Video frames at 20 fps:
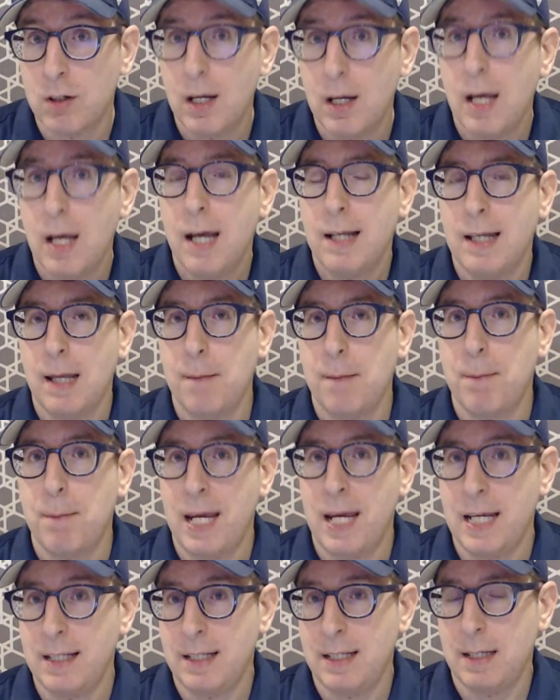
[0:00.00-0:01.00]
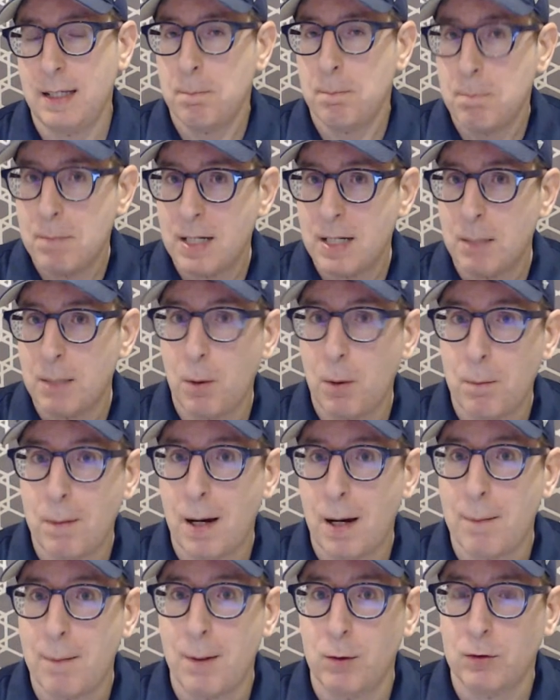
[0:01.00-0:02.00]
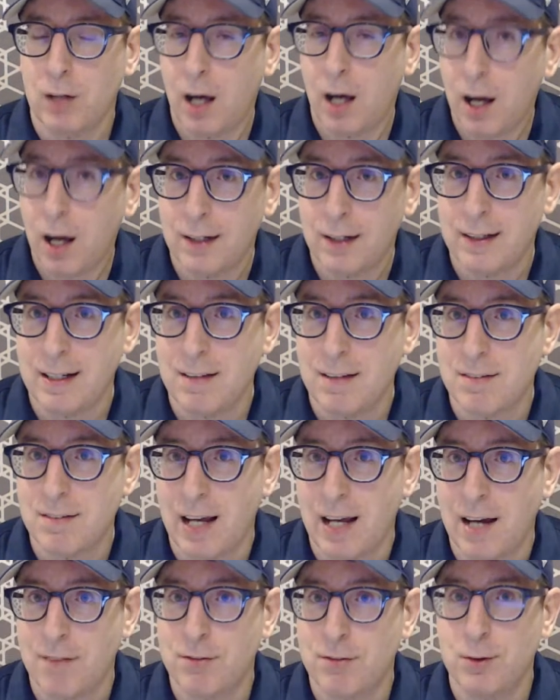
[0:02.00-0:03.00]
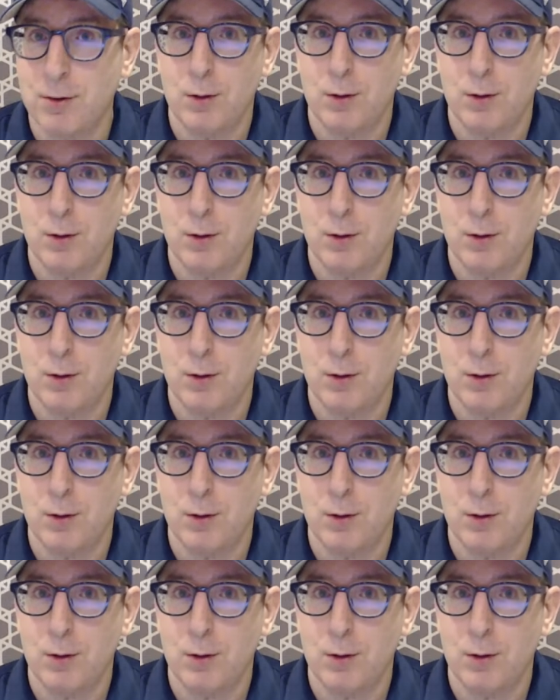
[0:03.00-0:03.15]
They pay the minimum amount of holidays they have to,